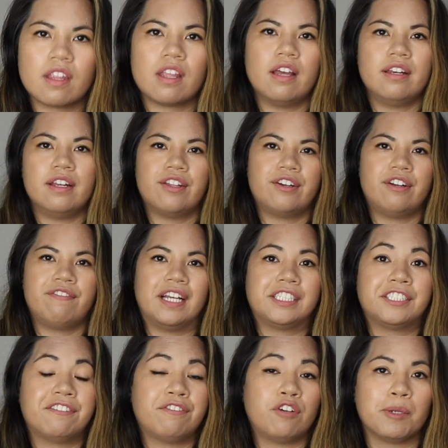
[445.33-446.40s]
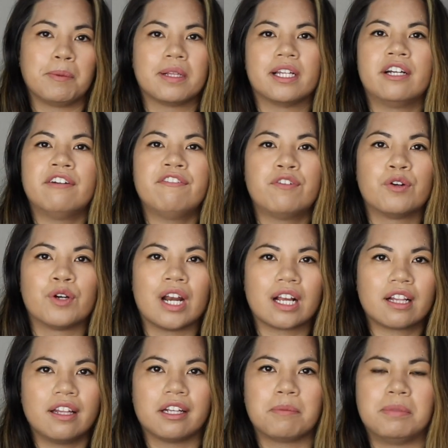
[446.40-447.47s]
Another effective formula for
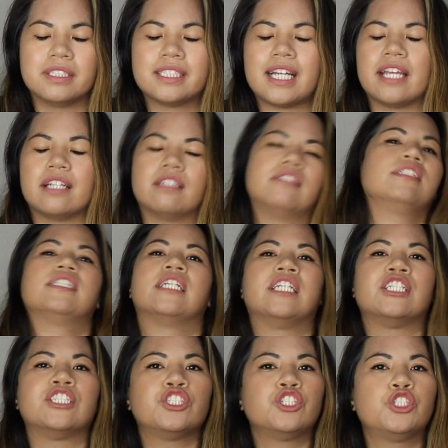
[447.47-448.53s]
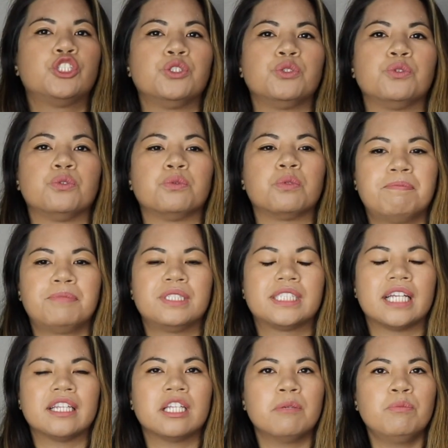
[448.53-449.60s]
clickable titles is to
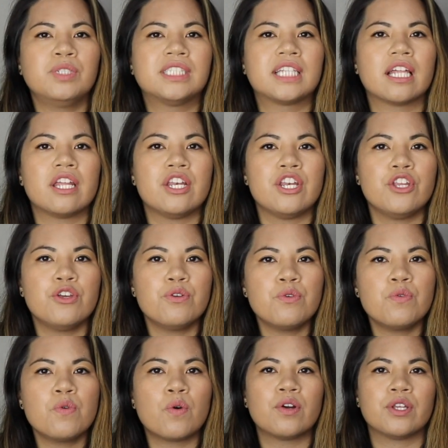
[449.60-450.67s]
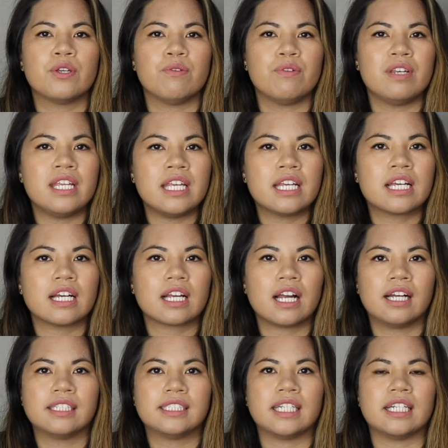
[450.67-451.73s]
present them with new or unique
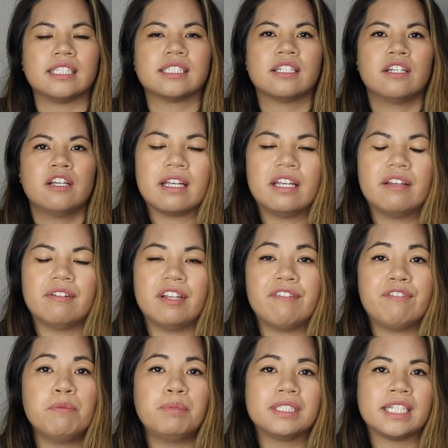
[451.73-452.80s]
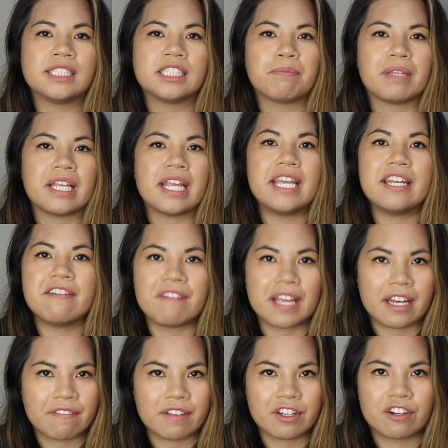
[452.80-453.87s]
content. If you present something
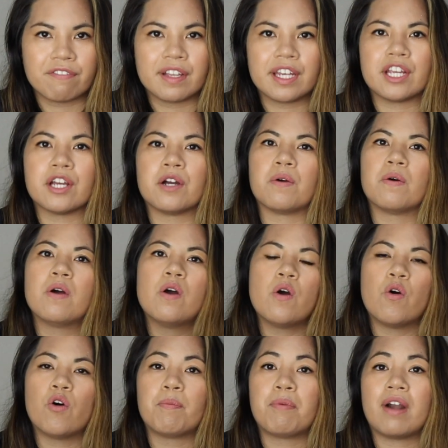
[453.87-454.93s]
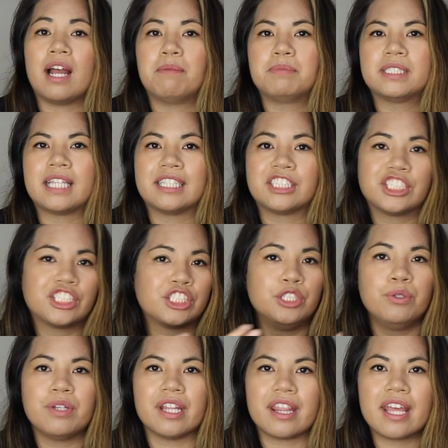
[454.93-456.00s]
innovative in your video, or perhaps that's just
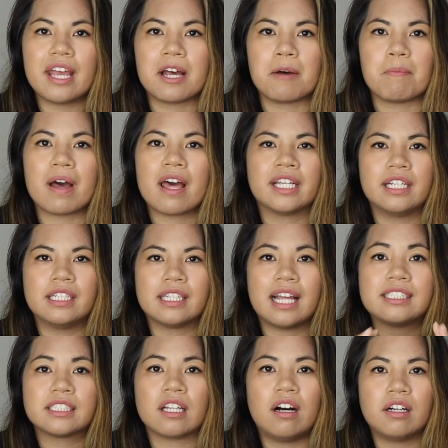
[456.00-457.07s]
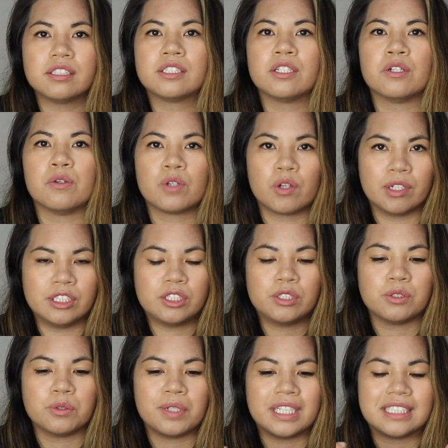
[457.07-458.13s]
new to them, that's also going
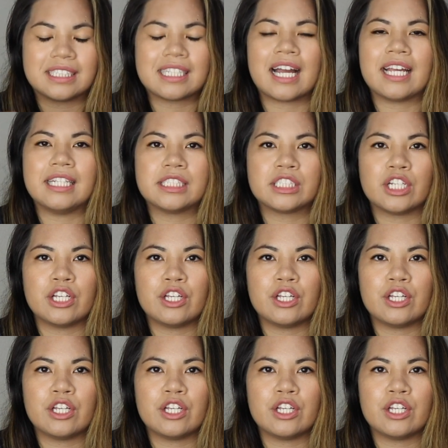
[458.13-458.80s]
to entice